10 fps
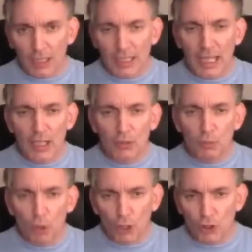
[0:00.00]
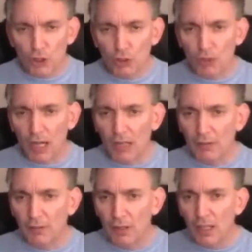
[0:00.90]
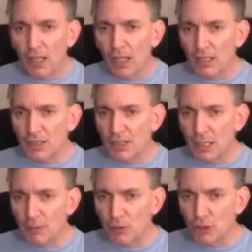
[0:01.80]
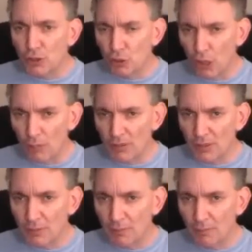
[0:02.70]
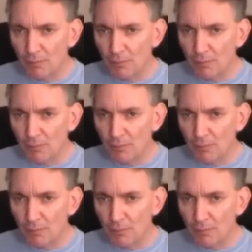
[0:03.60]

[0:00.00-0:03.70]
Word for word: And again, watch your graph as the temperature drops.